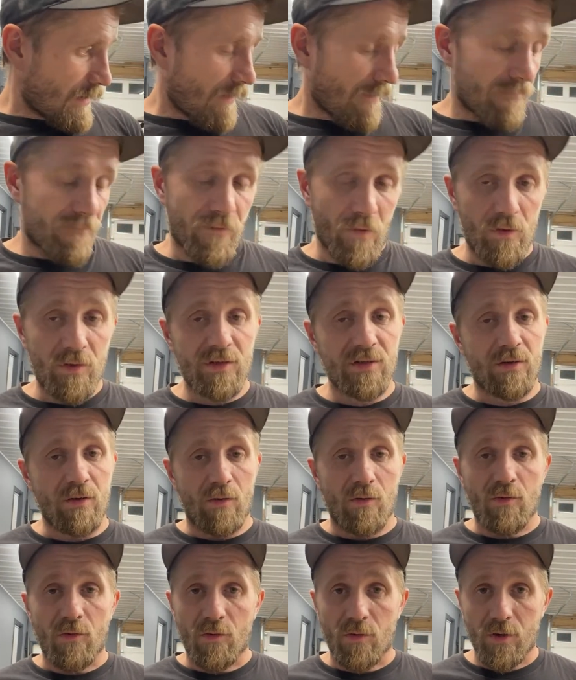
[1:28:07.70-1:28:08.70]
First
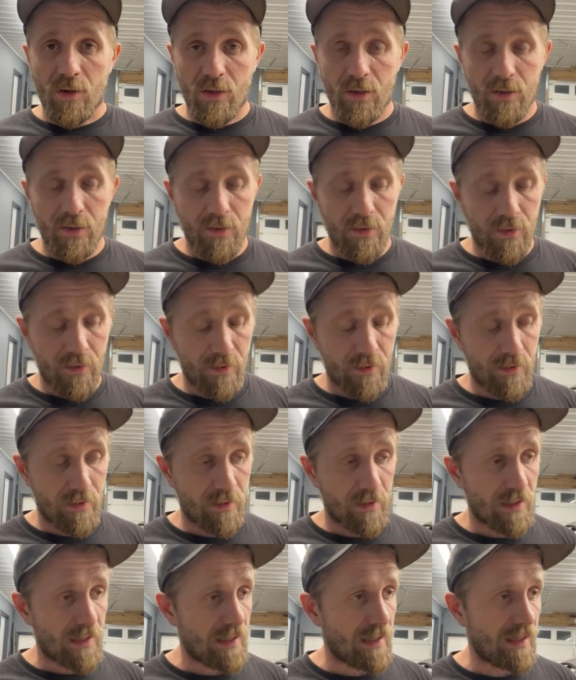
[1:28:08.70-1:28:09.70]
goal
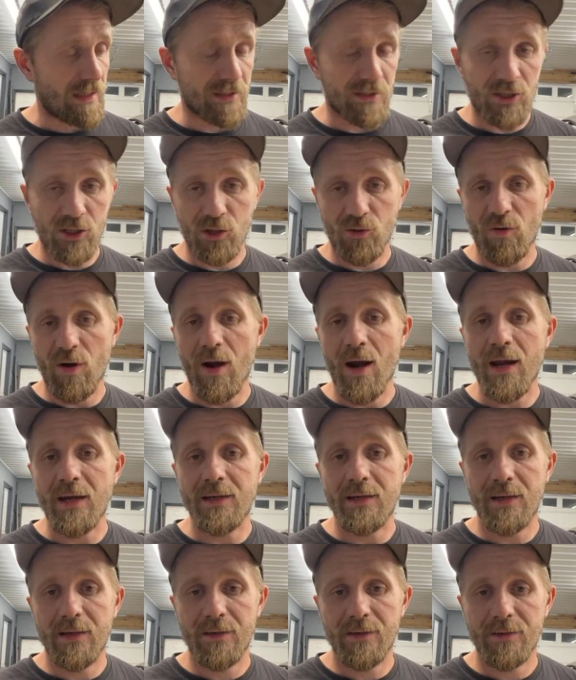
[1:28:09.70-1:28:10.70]
is straight.